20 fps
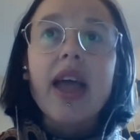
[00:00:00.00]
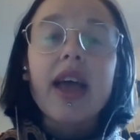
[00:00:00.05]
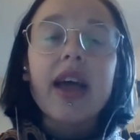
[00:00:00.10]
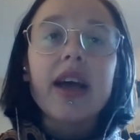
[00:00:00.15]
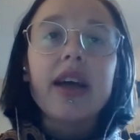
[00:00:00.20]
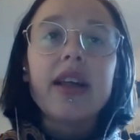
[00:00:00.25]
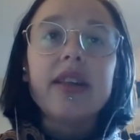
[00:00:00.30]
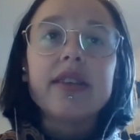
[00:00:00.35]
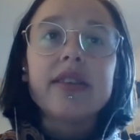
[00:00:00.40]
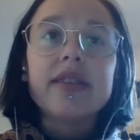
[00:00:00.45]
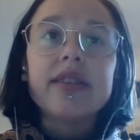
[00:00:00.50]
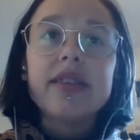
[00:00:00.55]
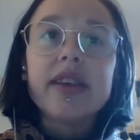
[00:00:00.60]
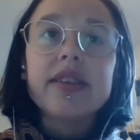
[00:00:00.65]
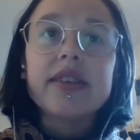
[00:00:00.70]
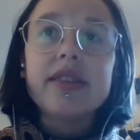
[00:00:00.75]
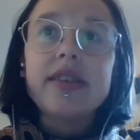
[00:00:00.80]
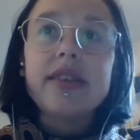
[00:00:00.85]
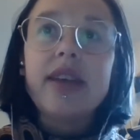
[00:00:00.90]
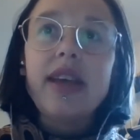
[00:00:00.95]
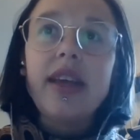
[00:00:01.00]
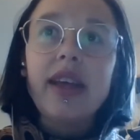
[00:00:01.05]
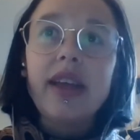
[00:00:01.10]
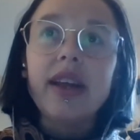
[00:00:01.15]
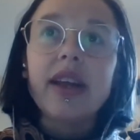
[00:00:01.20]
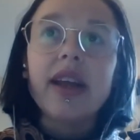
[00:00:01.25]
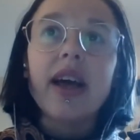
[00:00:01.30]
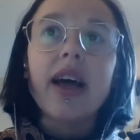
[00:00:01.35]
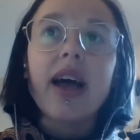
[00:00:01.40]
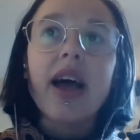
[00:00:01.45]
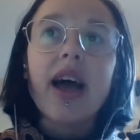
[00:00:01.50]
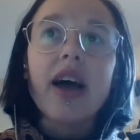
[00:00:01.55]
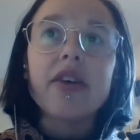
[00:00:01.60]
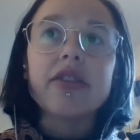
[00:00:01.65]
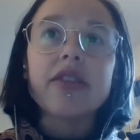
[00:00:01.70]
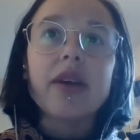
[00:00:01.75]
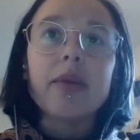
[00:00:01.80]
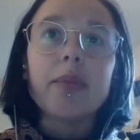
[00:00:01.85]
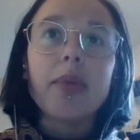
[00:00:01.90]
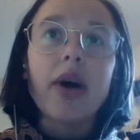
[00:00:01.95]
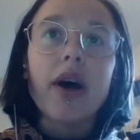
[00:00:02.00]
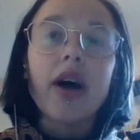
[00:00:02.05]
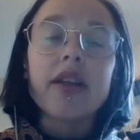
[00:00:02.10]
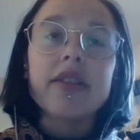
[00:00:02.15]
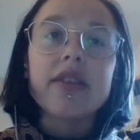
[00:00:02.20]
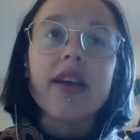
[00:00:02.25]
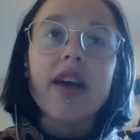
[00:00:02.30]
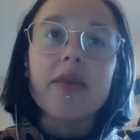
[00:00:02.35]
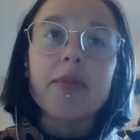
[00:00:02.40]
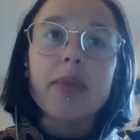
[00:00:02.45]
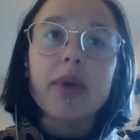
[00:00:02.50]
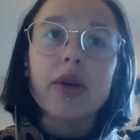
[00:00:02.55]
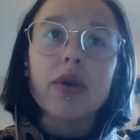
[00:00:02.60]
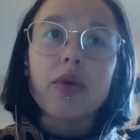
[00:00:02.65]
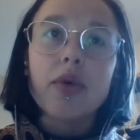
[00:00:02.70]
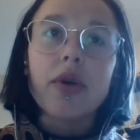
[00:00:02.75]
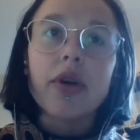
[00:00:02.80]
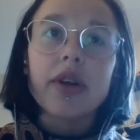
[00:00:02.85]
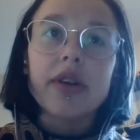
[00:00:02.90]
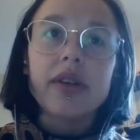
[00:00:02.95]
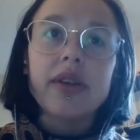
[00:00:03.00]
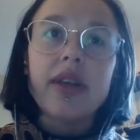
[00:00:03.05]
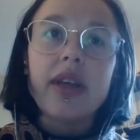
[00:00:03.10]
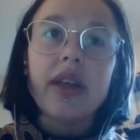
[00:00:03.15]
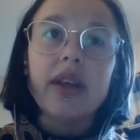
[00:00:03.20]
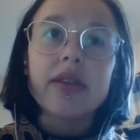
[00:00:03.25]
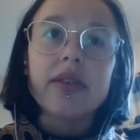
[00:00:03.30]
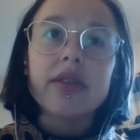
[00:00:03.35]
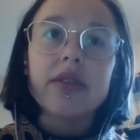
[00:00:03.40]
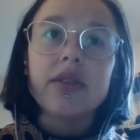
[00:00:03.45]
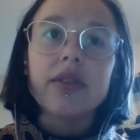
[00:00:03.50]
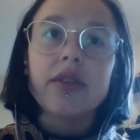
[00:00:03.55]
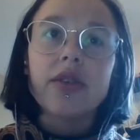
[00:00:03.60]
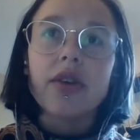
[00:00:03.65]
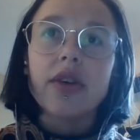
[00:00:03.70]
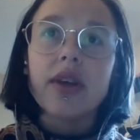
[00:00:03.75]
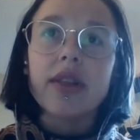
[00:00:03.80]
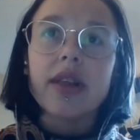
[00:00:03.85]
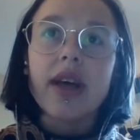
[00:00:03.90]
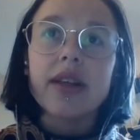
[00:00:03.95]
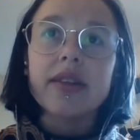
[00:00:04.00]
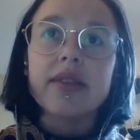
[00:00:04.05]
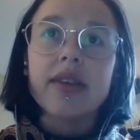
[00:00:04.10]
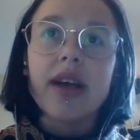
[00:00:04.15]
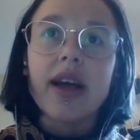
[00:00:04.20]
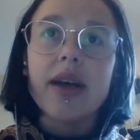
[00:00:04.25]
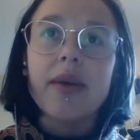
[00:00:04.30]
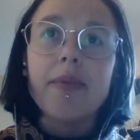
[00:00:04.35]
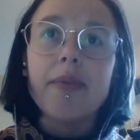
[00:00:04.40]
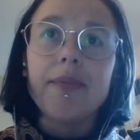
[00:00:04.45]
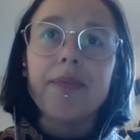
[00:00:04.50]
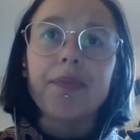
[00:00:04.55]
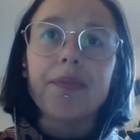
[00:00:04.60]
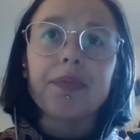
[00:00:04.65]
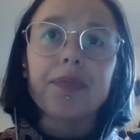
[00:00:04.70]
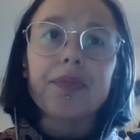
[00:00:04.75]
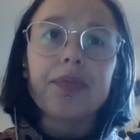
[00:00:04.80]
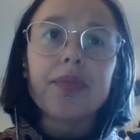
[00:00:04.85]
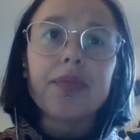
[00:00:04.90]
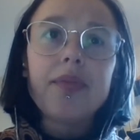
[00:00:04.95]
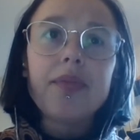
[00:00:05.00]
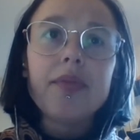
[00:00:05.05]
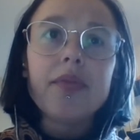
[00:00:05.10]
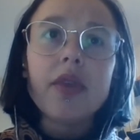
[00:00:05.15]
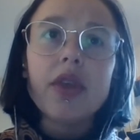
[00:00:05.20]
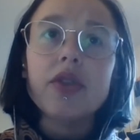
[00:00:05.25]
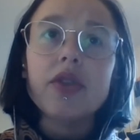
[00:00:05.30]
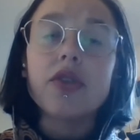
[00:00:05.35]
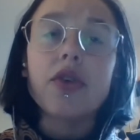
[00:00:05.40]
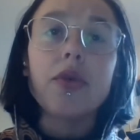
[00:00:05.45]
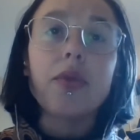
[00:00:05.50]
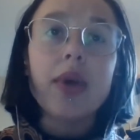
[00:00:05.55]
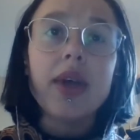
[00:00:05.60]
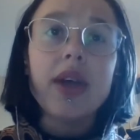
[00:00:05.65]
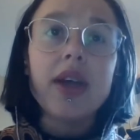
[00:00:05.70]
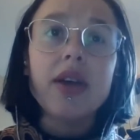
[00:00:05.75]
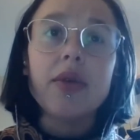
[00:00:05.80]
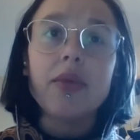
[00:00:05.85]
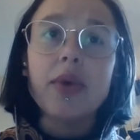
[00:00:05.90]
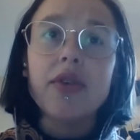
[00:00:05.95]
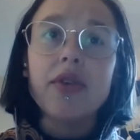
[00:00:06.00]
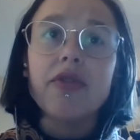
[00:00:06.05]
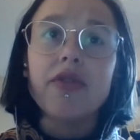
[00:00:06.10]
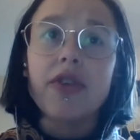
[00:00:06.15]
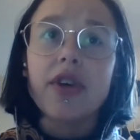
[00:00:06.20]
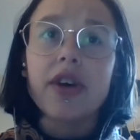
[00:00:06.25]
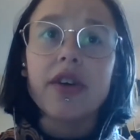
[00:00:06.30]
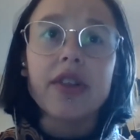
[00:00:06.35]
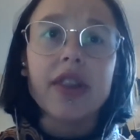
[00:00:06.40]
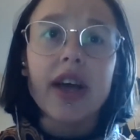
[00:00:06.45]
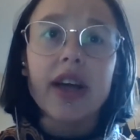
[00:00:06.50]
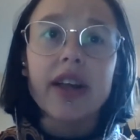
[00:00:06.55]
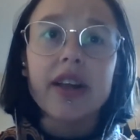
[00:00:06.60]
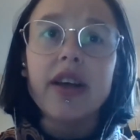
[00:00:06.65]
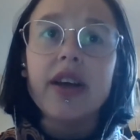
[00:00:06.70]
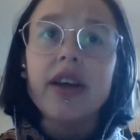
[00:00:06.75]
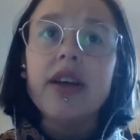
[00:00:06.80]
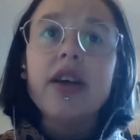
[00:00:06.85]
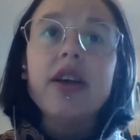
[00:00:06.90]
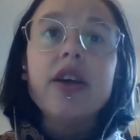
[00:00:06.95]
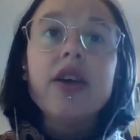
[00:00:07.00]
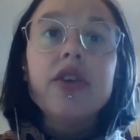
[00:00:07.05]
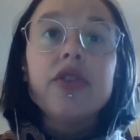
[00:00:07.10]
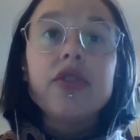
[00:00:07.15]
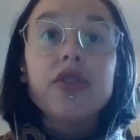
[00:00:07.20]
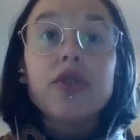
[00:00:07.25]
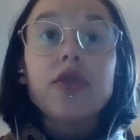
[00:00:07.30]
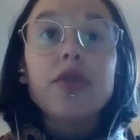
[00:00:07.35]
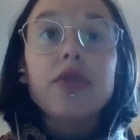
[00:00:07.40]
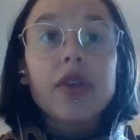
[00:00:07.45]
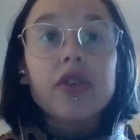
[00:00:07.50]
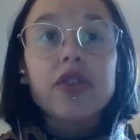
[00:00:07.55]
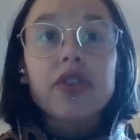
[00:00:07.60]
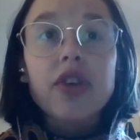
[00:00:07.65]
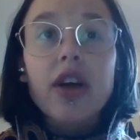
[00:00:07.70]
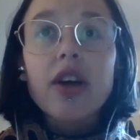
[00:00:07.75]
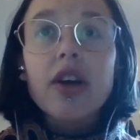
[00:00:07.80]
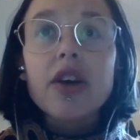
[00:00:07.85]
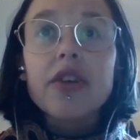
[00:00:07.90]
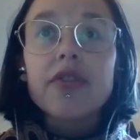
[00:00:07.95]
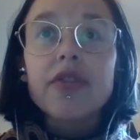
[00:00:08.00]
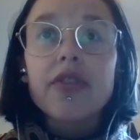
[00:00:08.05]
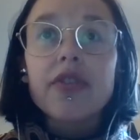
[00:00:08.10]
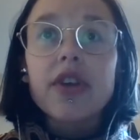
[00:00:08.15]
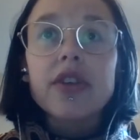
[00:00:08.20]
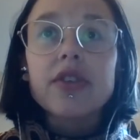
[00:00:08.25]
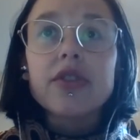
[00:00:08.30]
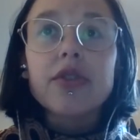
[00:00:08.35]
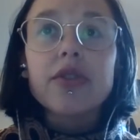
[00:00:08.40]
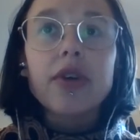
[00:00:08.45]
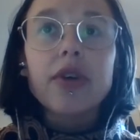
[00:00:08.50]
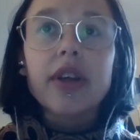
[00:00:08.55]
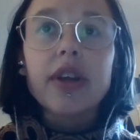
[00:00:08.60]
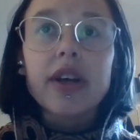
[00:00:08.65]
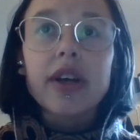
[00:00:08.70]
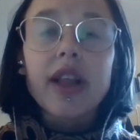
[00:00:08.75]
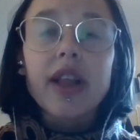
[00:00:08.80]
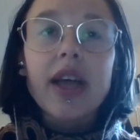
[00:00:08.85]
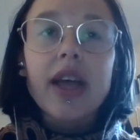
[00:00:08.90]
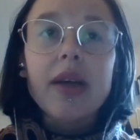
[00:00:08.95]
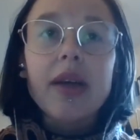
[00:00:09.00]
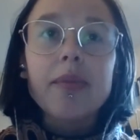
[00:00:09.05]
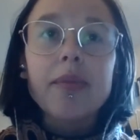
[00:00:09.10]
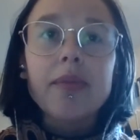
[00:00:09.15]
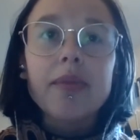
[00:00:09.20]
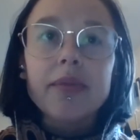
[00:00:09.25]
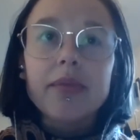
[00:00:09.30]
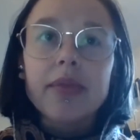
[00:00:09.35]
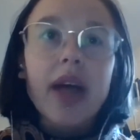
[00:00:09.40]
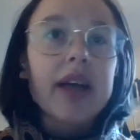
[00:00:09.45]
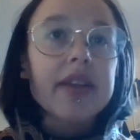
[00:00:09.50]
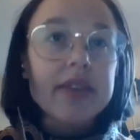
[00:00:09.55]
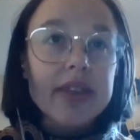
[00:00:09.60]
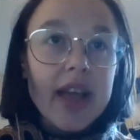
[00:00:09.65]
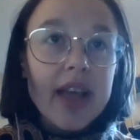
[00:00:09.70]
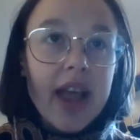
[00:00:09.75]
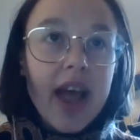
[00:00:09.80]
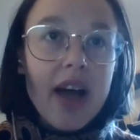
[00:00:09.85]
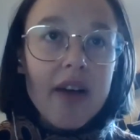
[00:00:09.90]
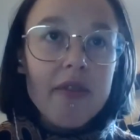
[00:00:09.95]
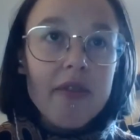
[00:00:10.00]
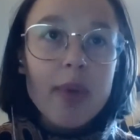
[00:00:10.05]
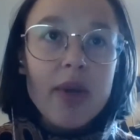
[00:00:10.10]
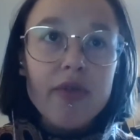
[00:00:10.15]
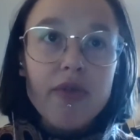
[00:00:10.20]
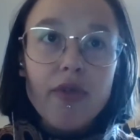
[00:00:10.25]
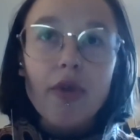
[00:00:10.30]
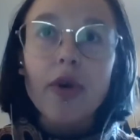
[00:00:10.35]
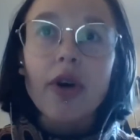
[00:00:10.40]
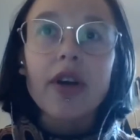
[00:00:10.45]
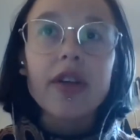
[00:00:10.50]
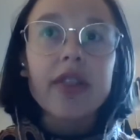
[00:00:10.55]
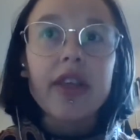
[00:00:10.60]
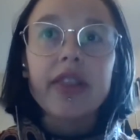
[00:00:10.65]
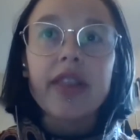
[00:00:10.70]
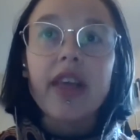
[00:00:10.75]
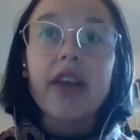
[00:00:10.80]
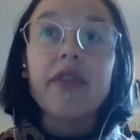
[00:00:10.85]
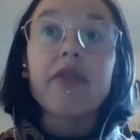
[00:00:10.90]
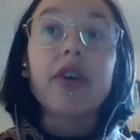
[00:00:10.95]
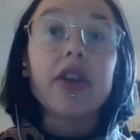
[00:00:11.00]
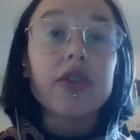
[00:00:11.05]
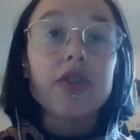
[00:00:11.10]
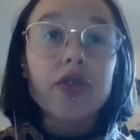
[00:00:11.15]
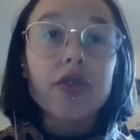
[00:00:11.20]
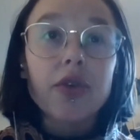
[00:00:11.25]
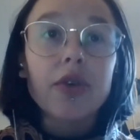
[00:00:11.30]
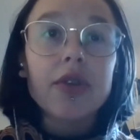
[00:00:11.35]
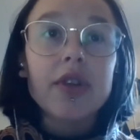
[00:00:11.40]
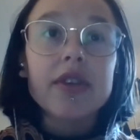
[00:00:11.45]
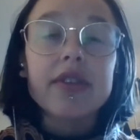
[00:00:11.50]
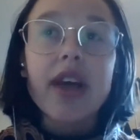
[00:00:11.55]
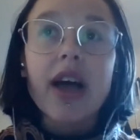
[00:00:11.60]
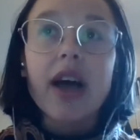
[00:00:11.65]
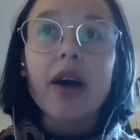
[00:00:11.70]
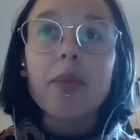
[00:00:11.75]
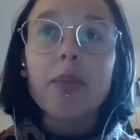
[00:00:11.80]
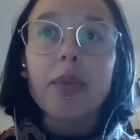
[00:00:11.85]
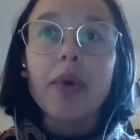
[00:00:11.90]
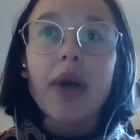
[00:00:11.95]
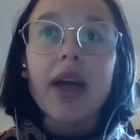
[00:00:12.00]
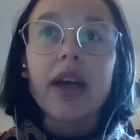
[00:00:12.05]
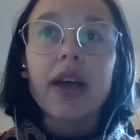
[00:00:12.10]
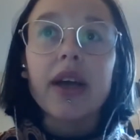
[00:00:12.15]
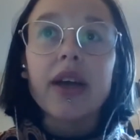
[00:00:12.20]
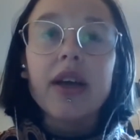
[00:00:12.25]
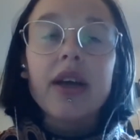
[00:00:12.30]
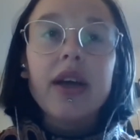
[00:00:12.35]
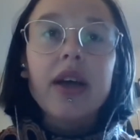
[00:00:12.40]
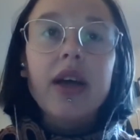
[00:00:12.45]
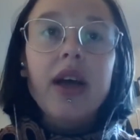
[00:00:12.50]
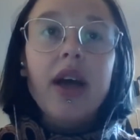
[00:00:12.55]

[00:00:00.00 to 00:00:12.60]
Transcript: and 16 housing pods have been quarantined during that time. So we feel that soon the sheriff is going to claim, as they have before, that they've controlled this outbreak,